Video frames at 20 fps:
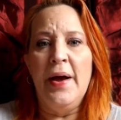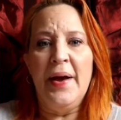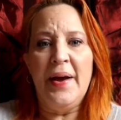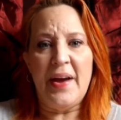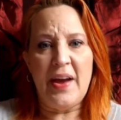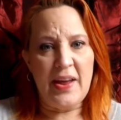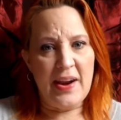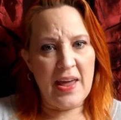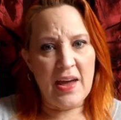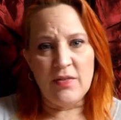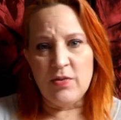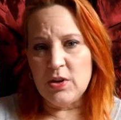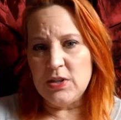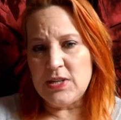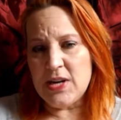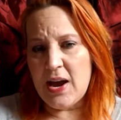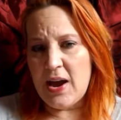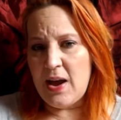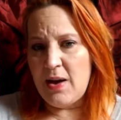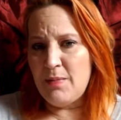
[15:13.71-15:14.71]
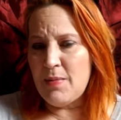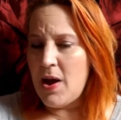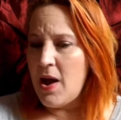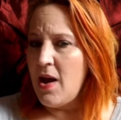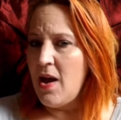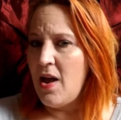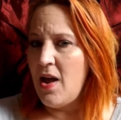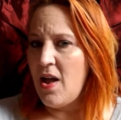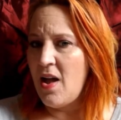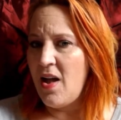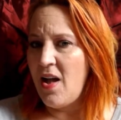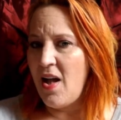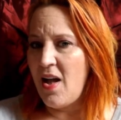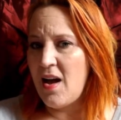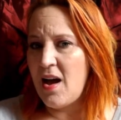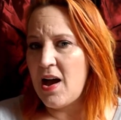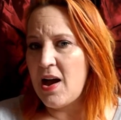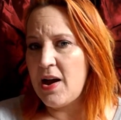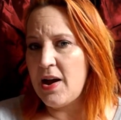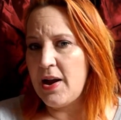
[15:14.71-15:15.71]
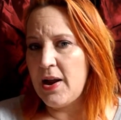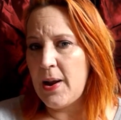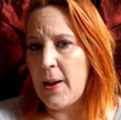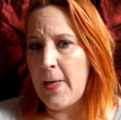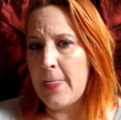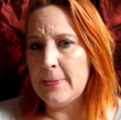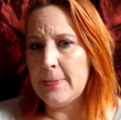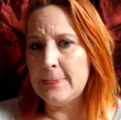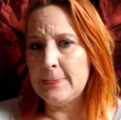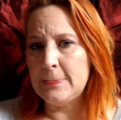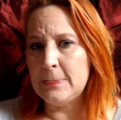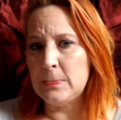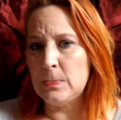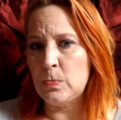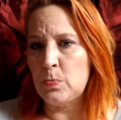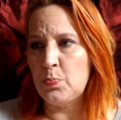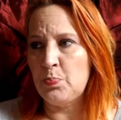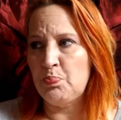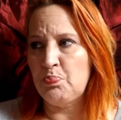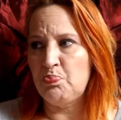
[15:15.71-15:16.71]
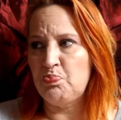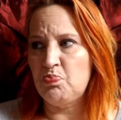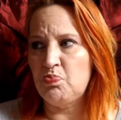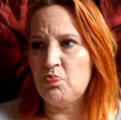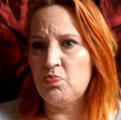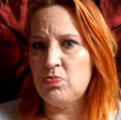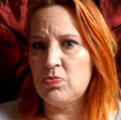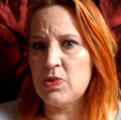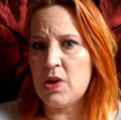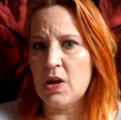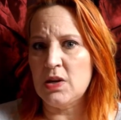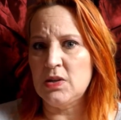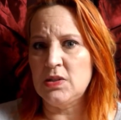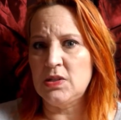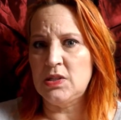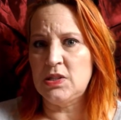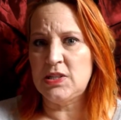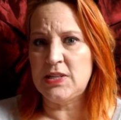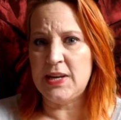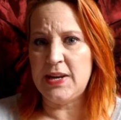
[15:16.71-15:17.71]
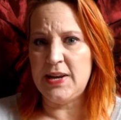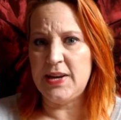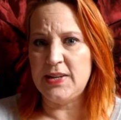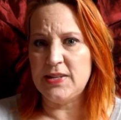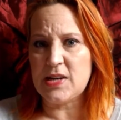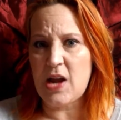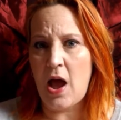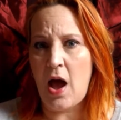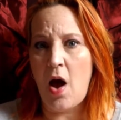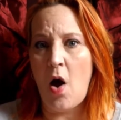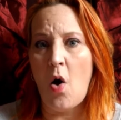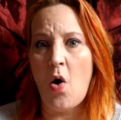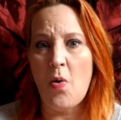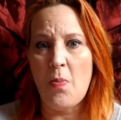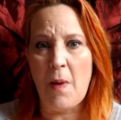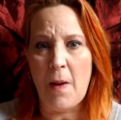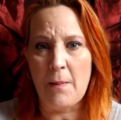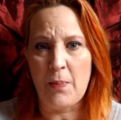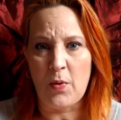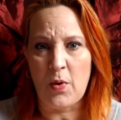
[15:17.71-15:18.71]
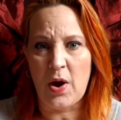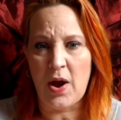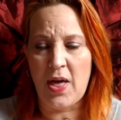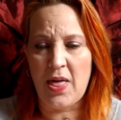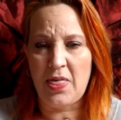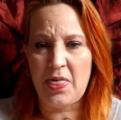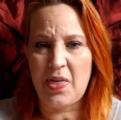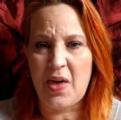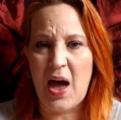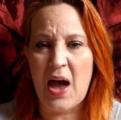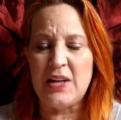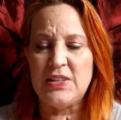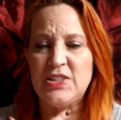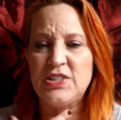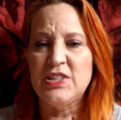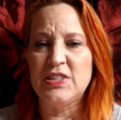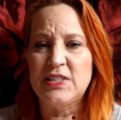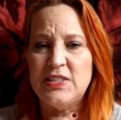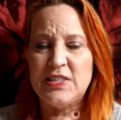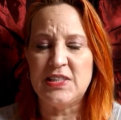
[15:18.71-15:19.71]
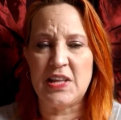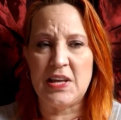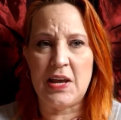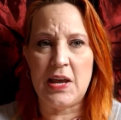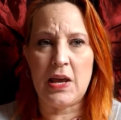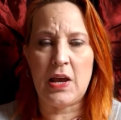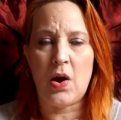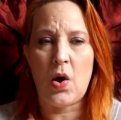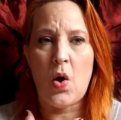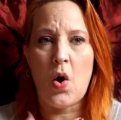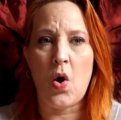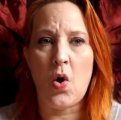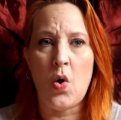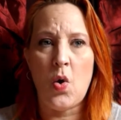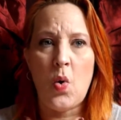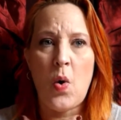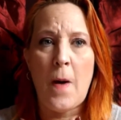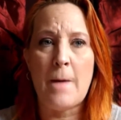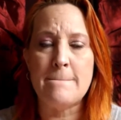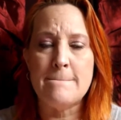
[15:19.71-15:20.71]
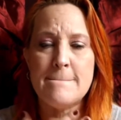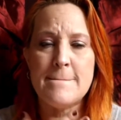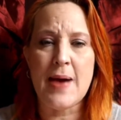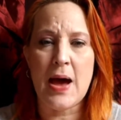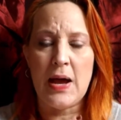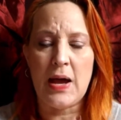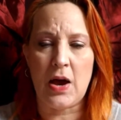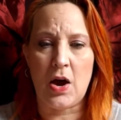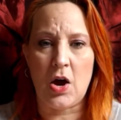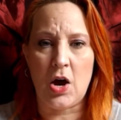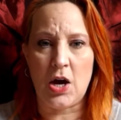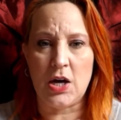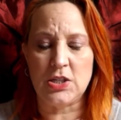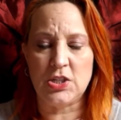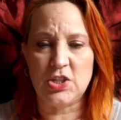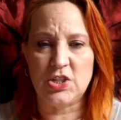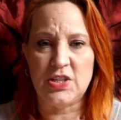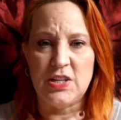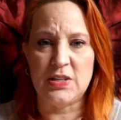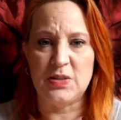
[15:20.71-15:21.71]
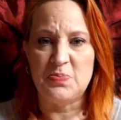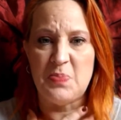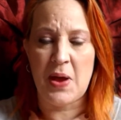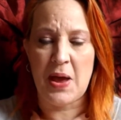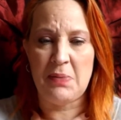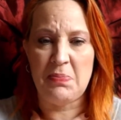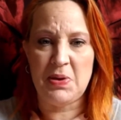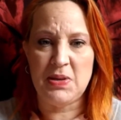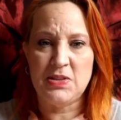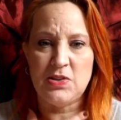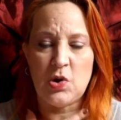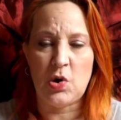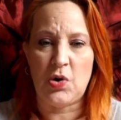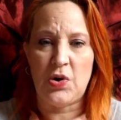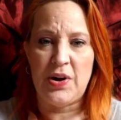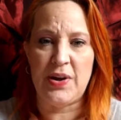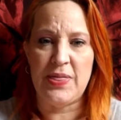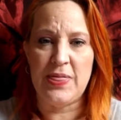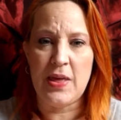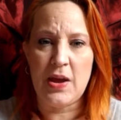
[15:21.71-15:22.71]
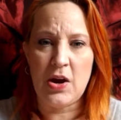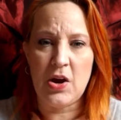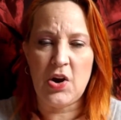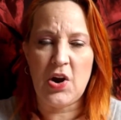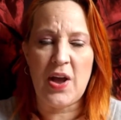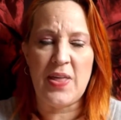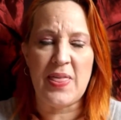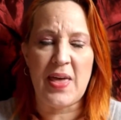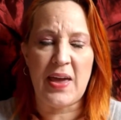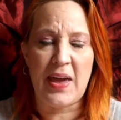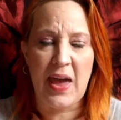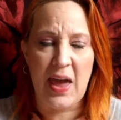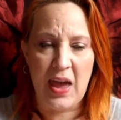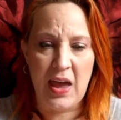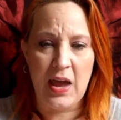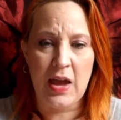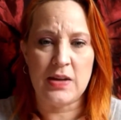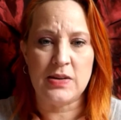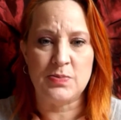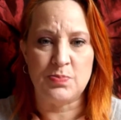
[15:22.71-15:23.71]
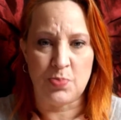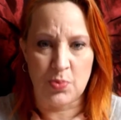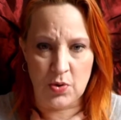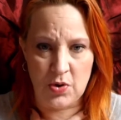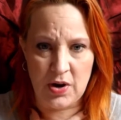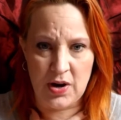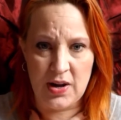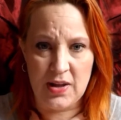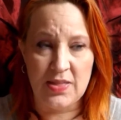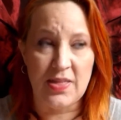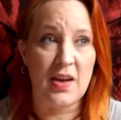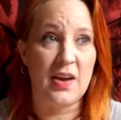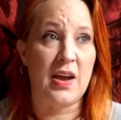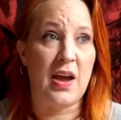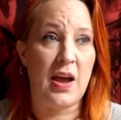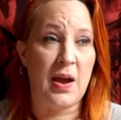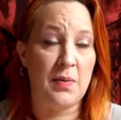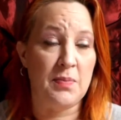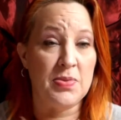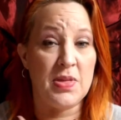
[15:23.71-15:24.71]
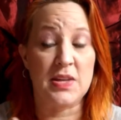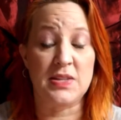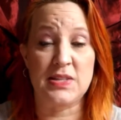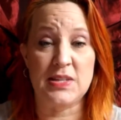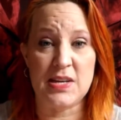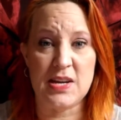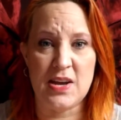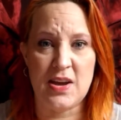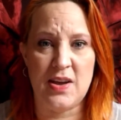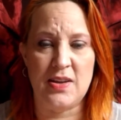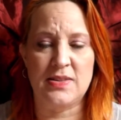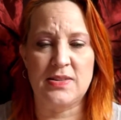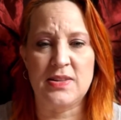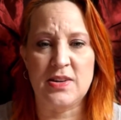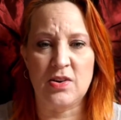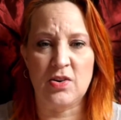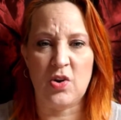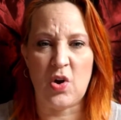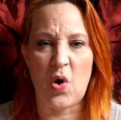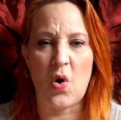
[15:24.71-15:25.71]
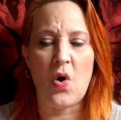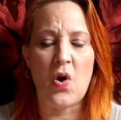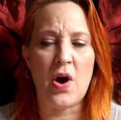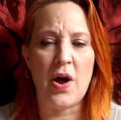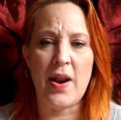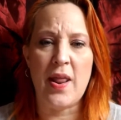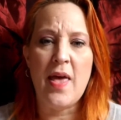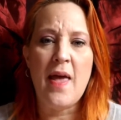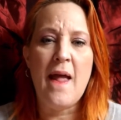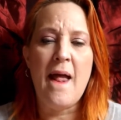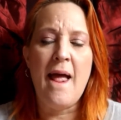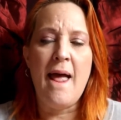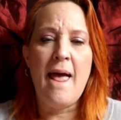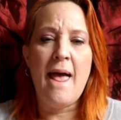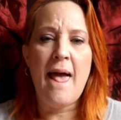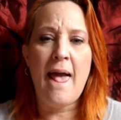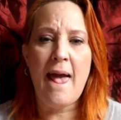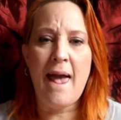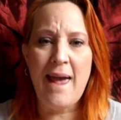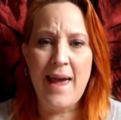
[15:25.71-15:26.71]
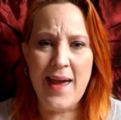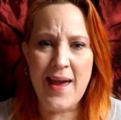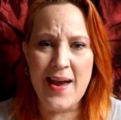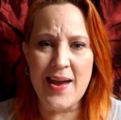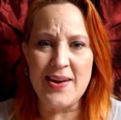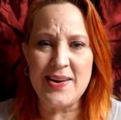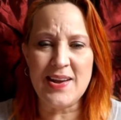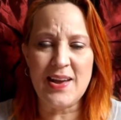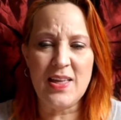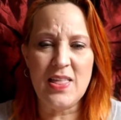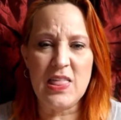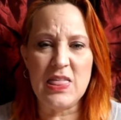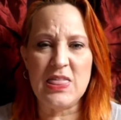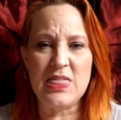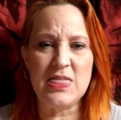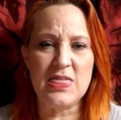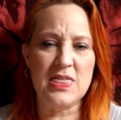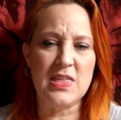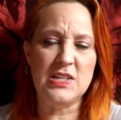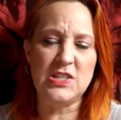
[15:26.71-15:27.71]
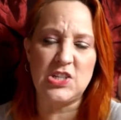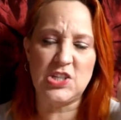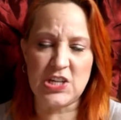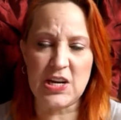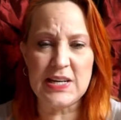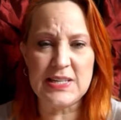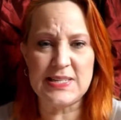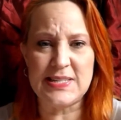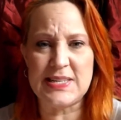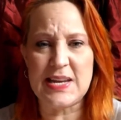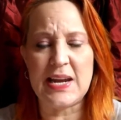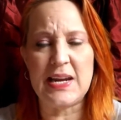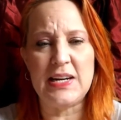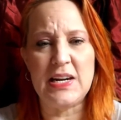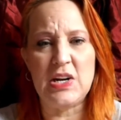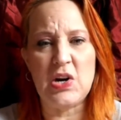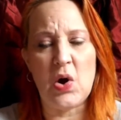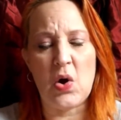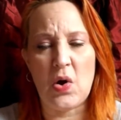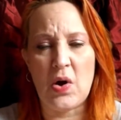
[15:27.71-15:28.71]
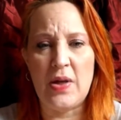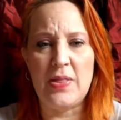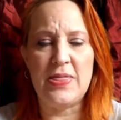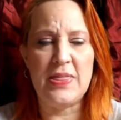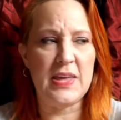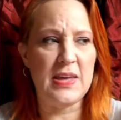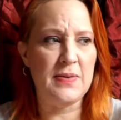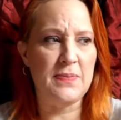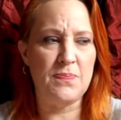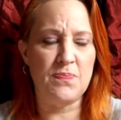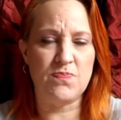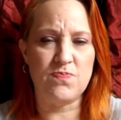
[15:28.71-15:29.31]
and every time I see it, I hold my breath. I just think, oh my gosh, these babies are in there and they can't breathe. They can't, that's it, they're gone. And she's standing on the